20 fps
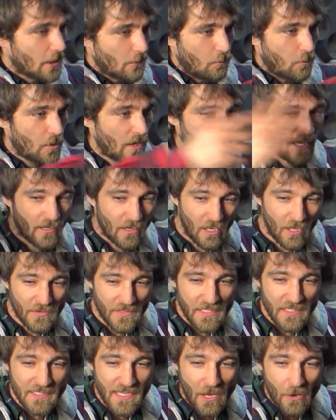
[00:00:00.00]
We'll get all
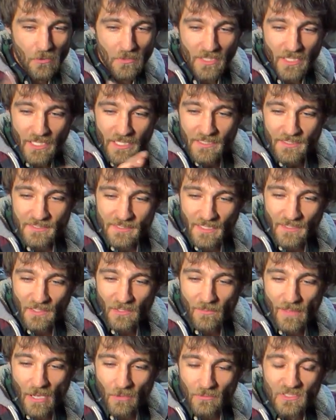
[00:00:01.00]
these out, send
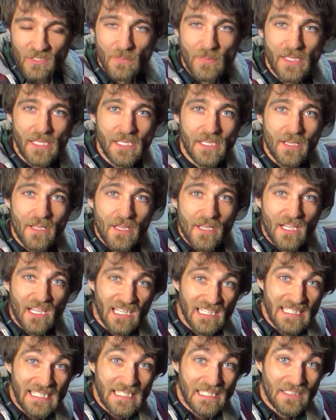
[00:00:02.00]
them out to be
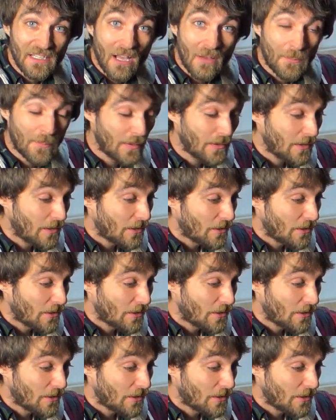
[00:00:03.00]
cleaned up,